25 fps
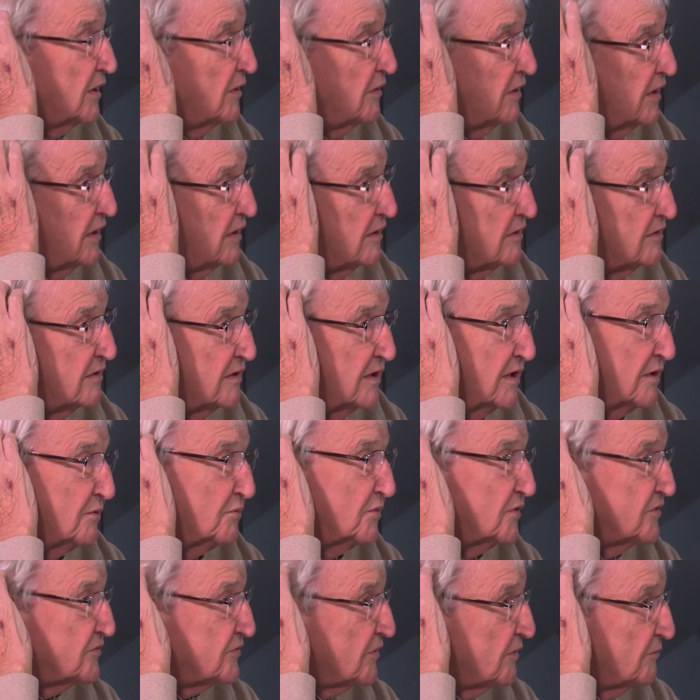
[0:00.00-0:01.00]
it
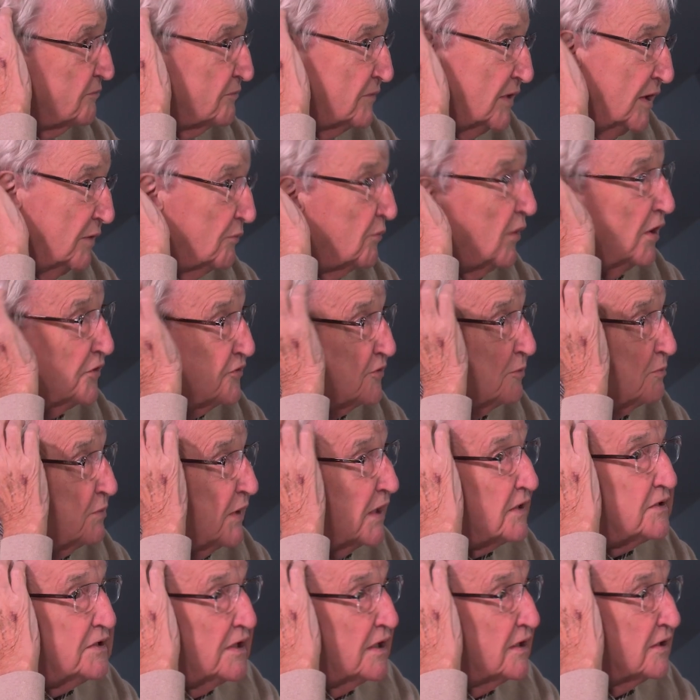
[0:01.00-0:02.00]
was a
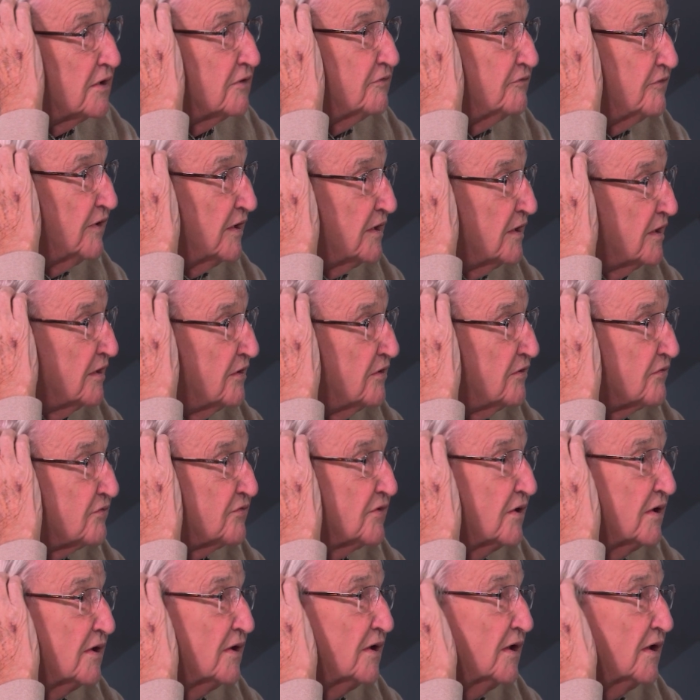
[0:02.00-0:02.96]
bloody inconvenience,